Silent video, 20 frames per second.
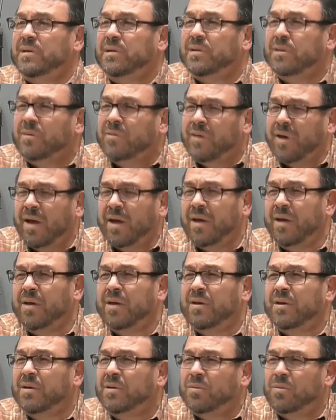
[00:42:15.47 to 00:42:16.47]
Okay?
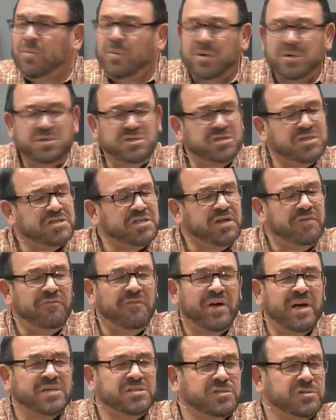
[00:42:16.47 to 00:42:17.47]
We're just the
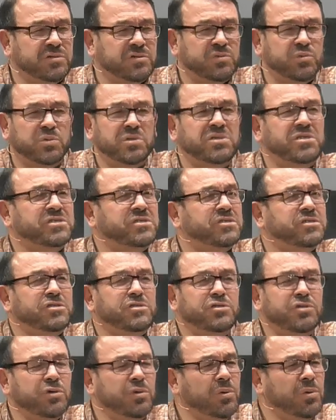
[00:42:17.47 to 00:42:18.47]
vessels, we're just the
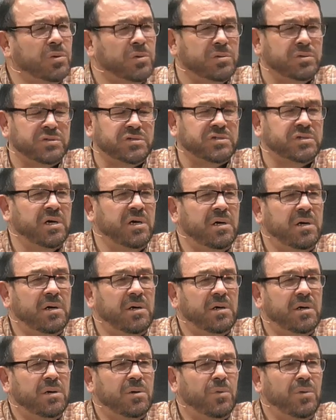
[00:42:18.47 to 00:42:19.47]
tools.
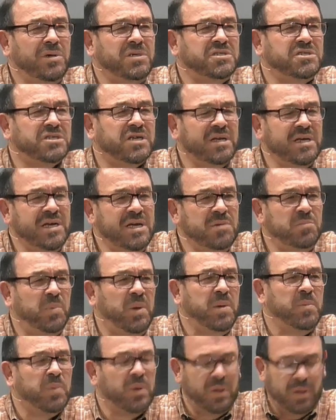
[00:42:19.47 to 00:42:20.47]
We just lead
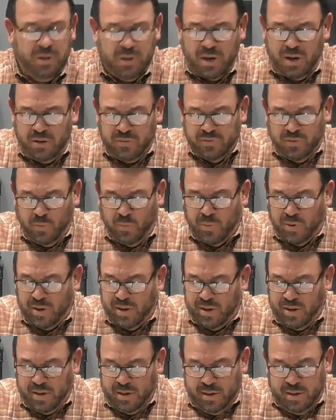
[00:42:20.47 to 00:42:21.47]
people along the
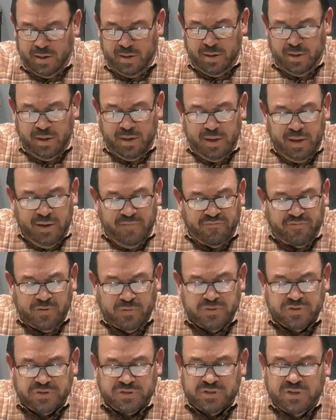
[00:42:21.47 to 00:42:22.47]
way. And
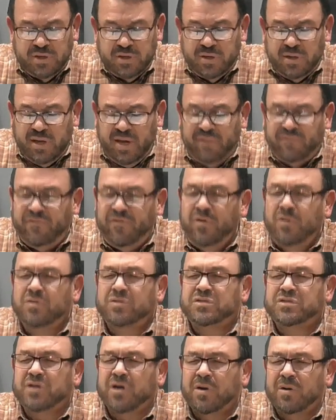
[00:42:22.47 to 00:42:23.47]
folks, if you
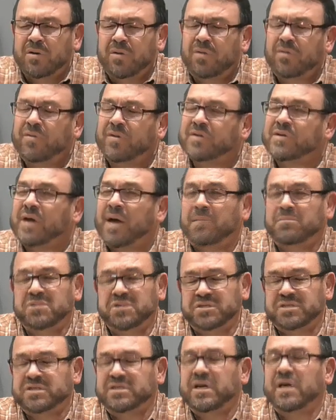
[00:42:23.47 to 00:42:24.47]
start doing this, I'm
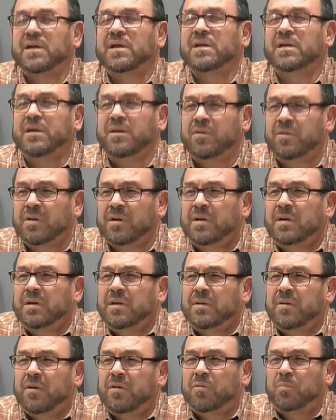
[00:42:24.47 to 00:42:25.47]
just telling you,
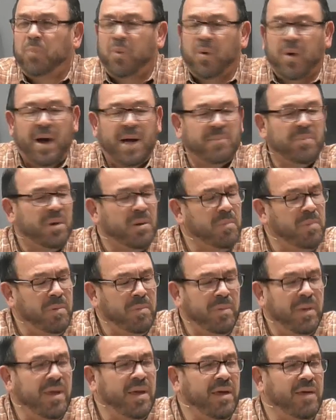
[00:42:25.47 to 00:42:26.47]
there'll probably
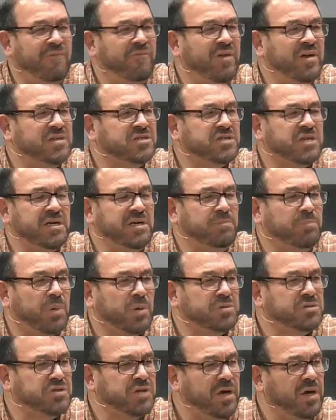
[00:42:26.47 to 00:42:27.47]
be eventually
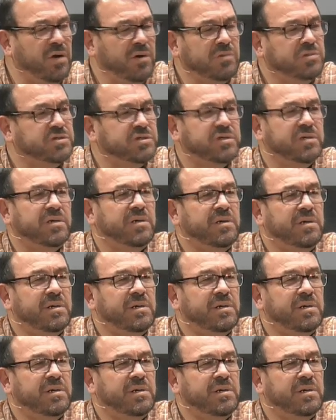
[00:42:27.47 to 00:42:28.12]
persecution,